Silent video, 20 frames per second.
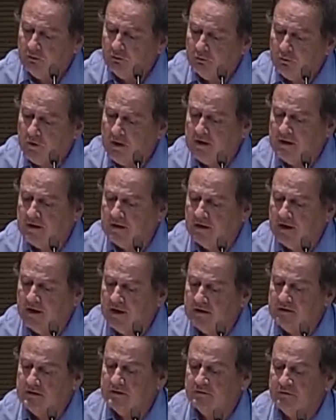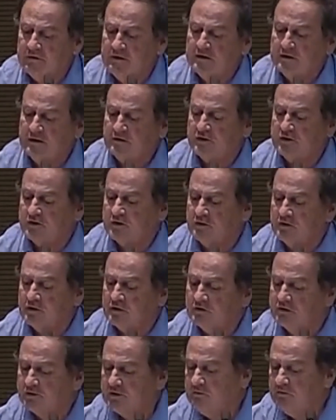While under filter
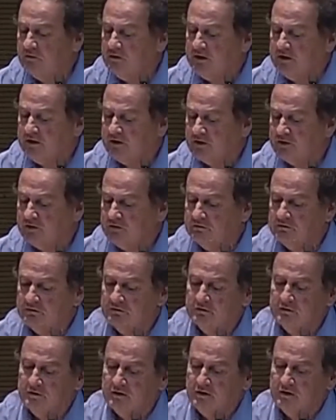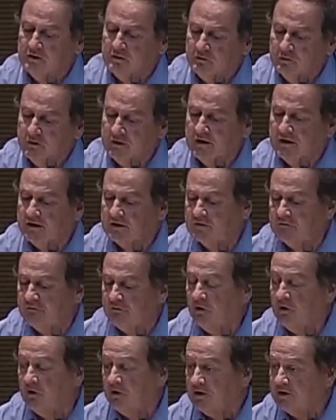historical simulation we get
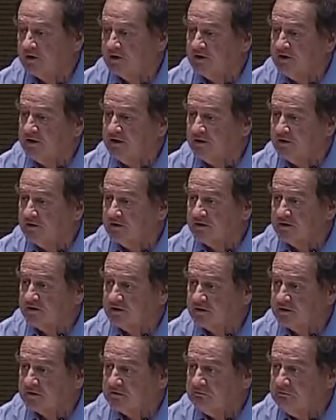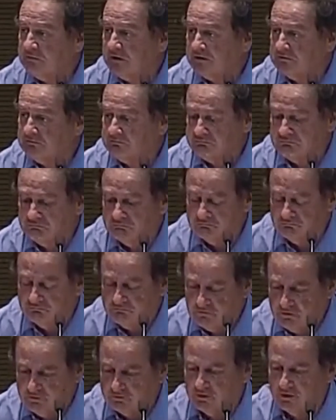4 exceedances, but
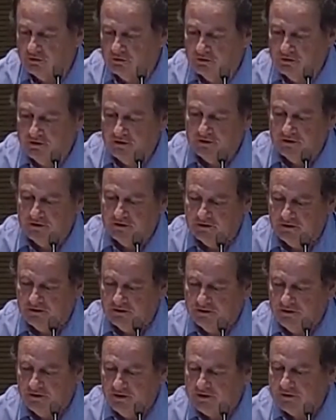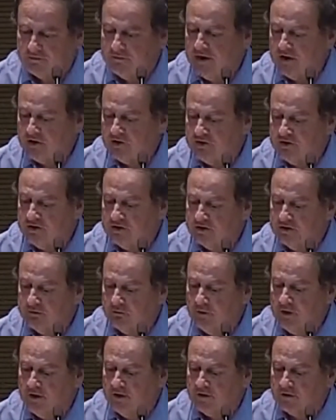you know, it's marginally
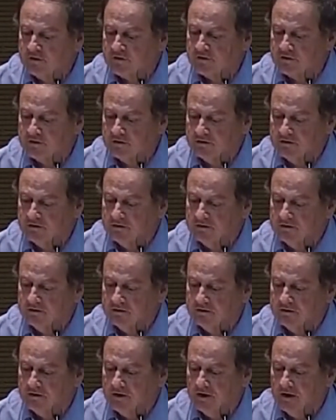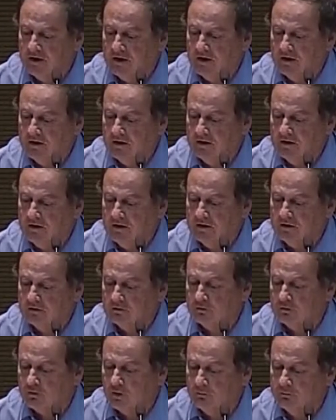worse
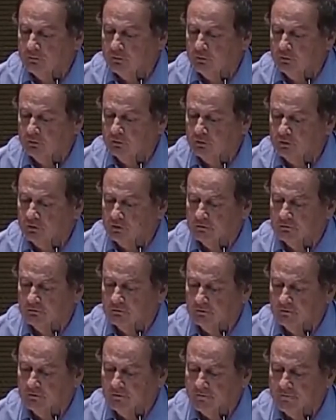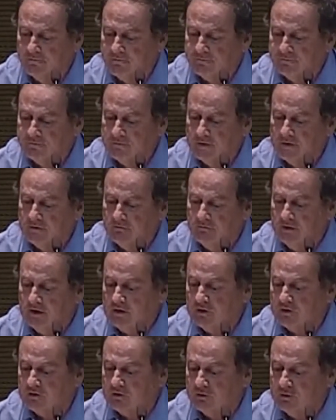to compute
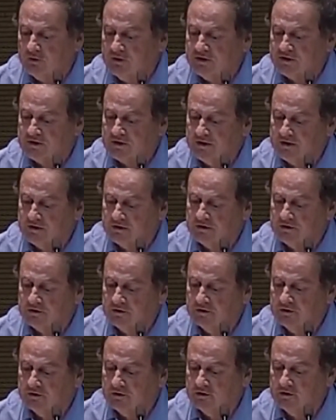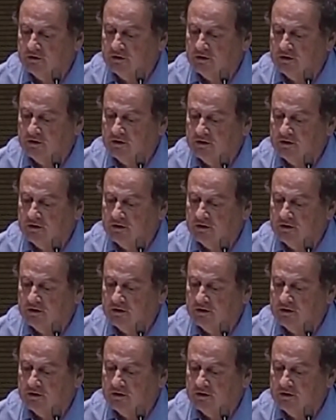value at risk under the